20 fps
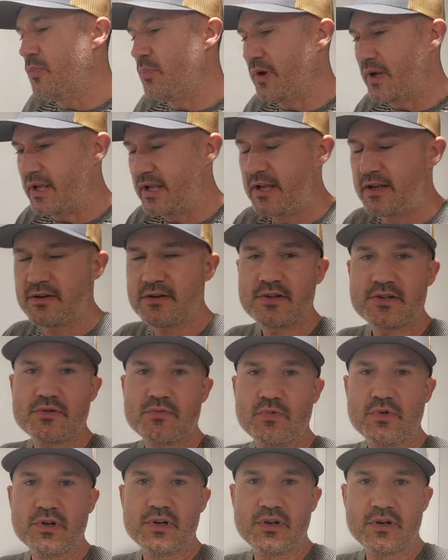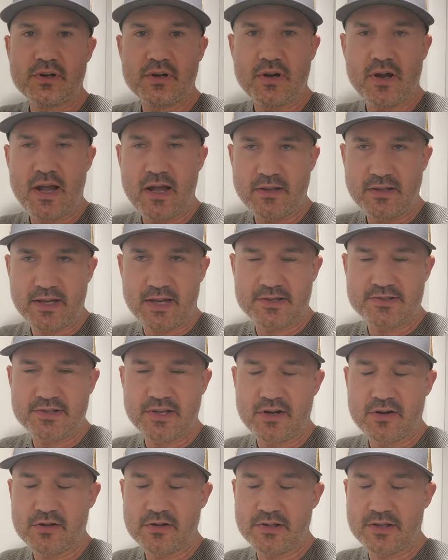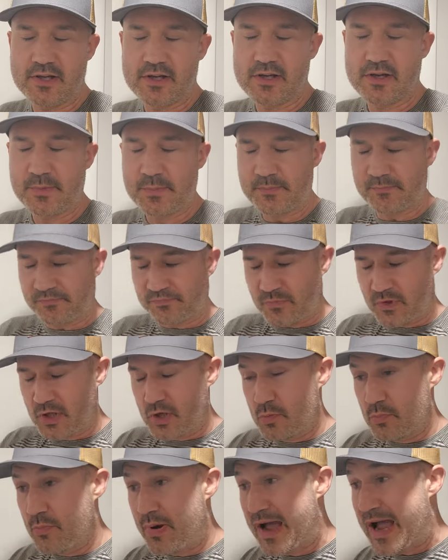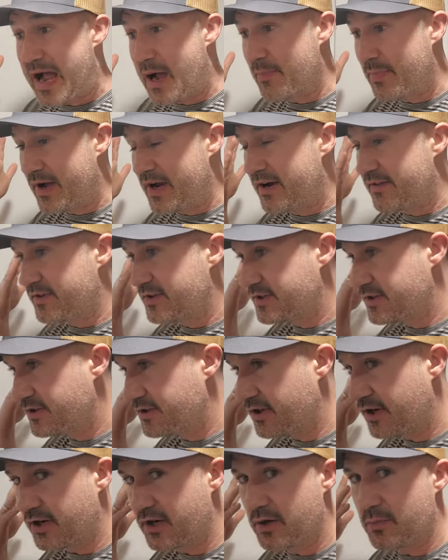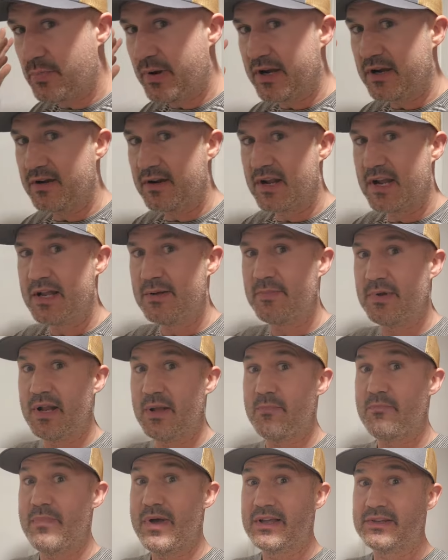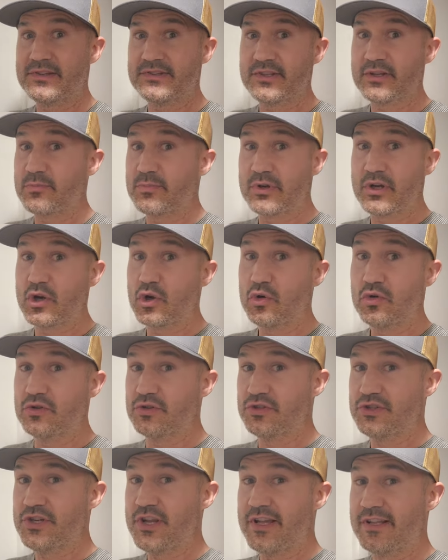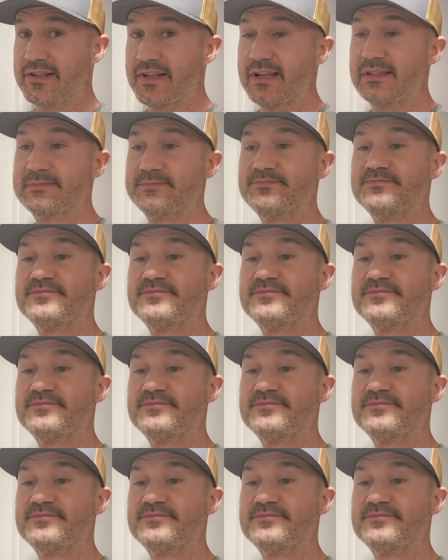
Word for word: But here's where, uh, like I said earlier, you pop out of this entire paradigm and it messes up your whole shit.